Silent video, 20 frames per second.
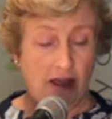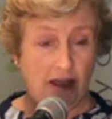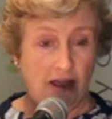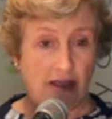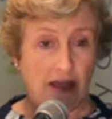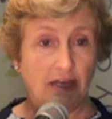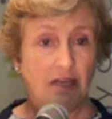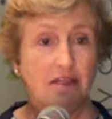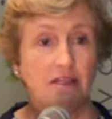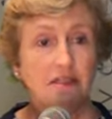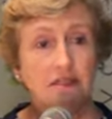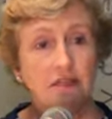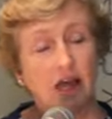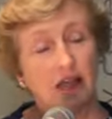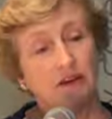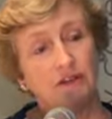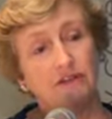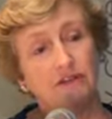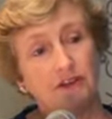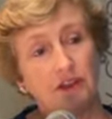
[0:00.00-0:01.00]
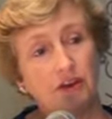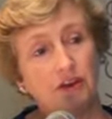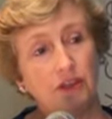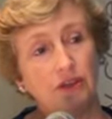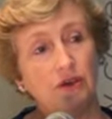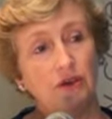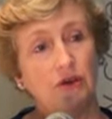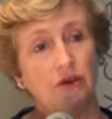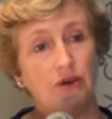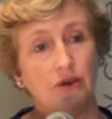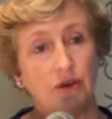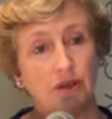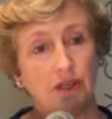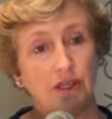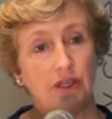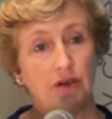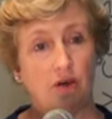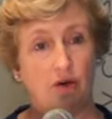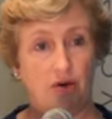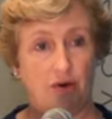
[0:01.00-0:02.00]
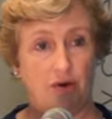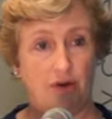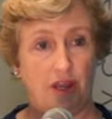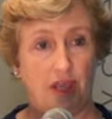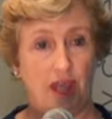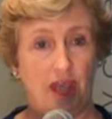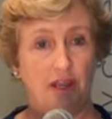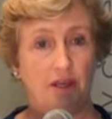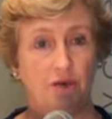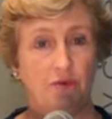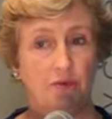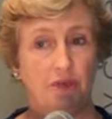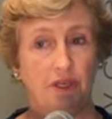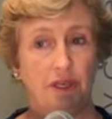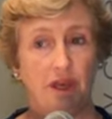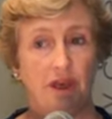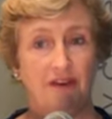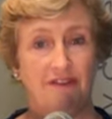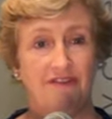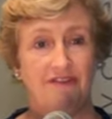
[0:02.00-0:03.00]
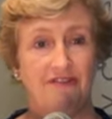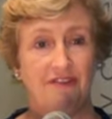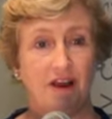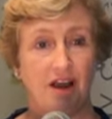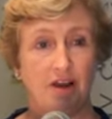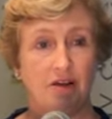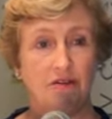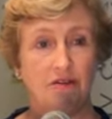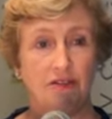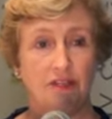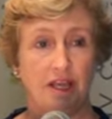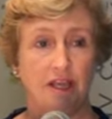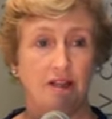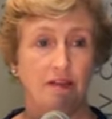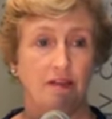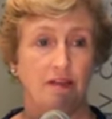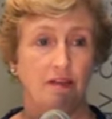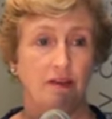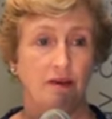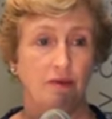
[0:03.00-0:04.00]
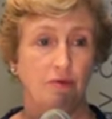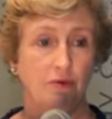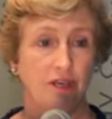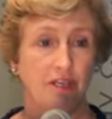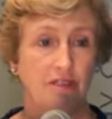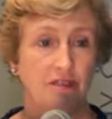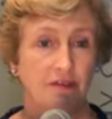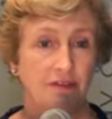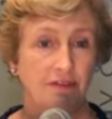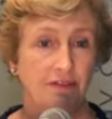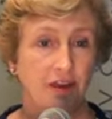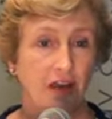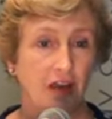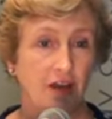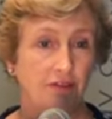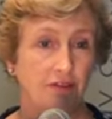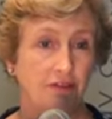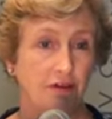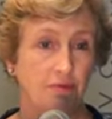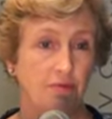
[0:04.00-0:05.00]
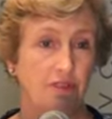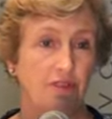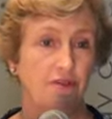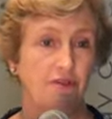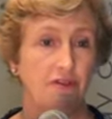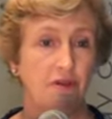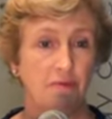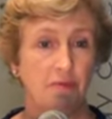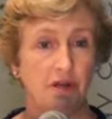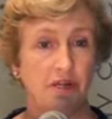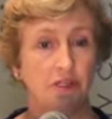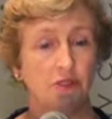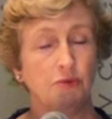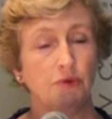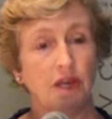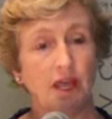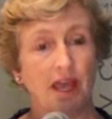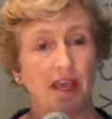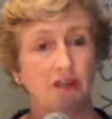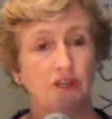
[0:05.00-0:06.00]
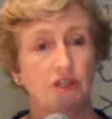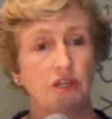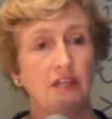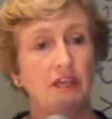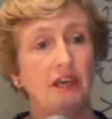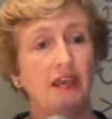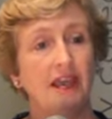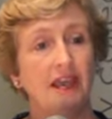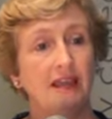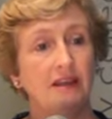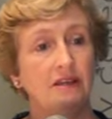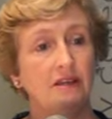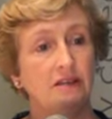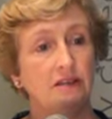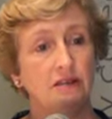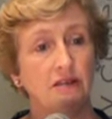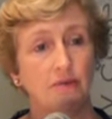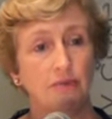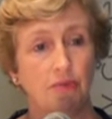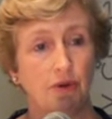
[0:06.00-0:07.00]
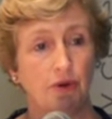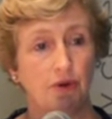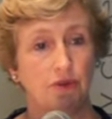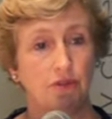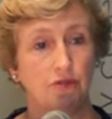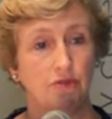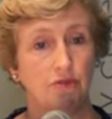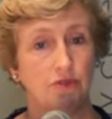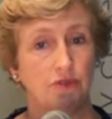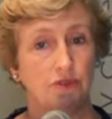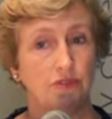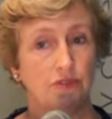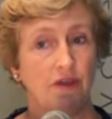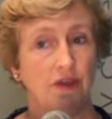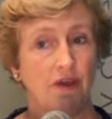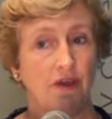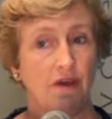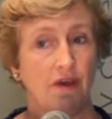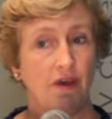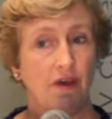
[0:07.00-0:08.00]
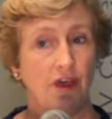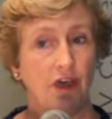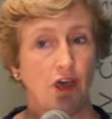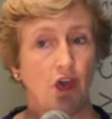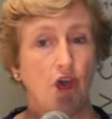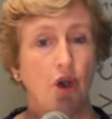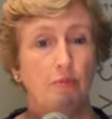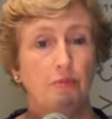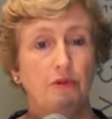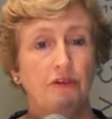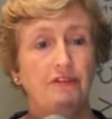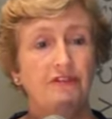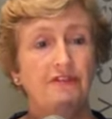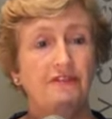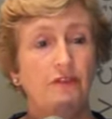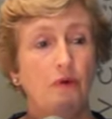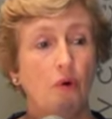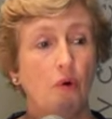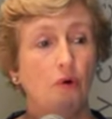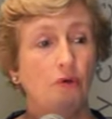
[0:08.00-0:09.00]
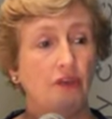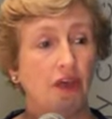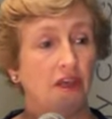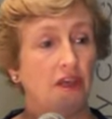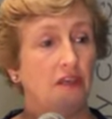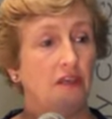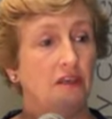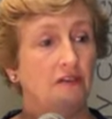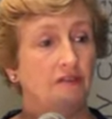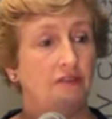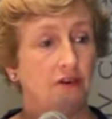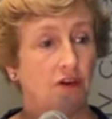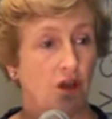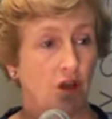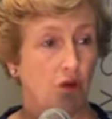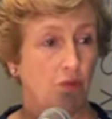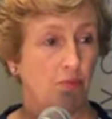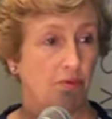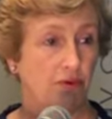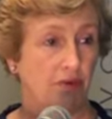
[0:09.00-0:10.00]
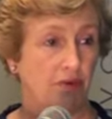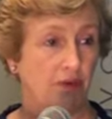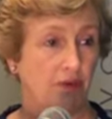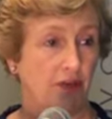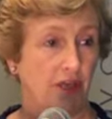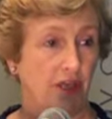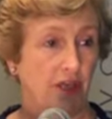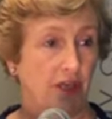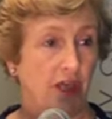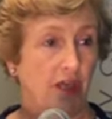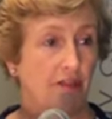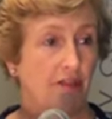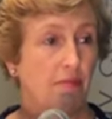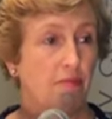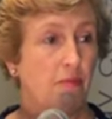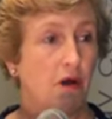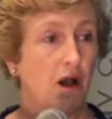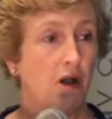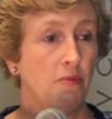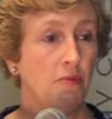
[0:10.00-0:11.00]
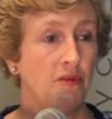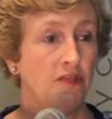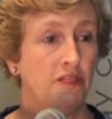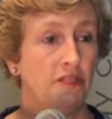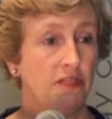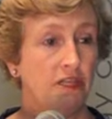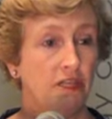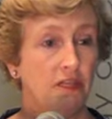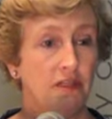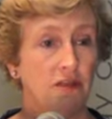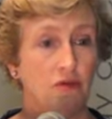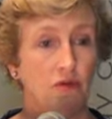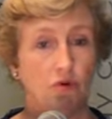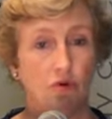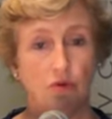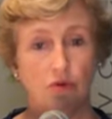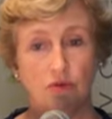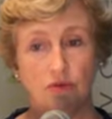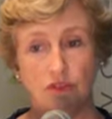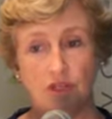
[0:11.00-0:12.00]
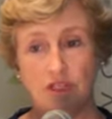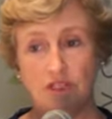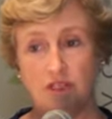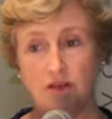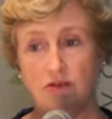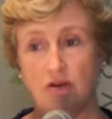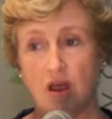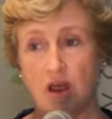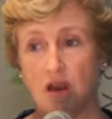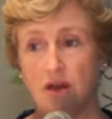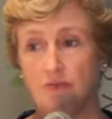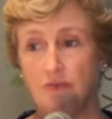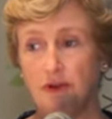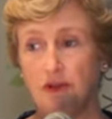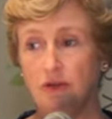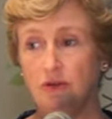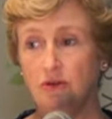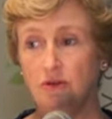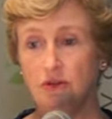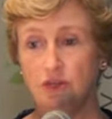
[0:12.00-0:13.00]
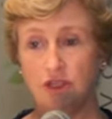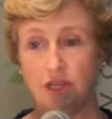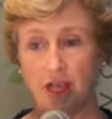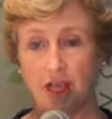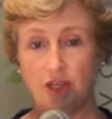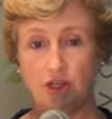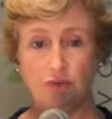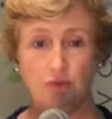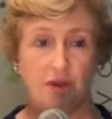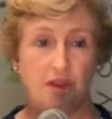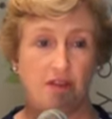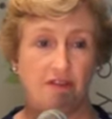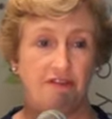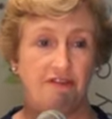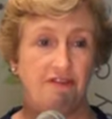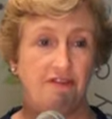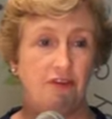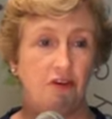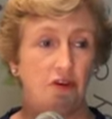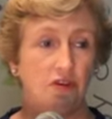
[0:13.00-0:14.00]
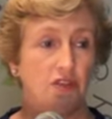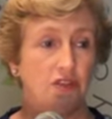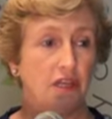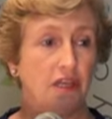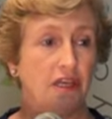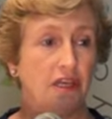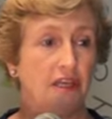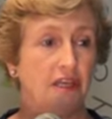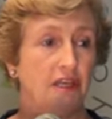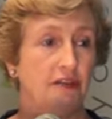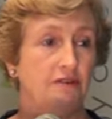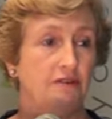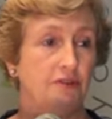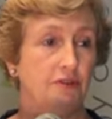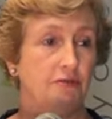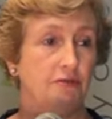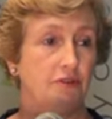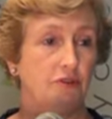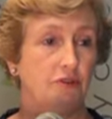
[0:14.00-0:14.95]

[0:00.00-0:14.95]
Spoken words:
That is done very early on, and we have found that the western flower thrips females will actually enter the blossoms before they even open. The moment in your, just around balloon stage where the first leaves,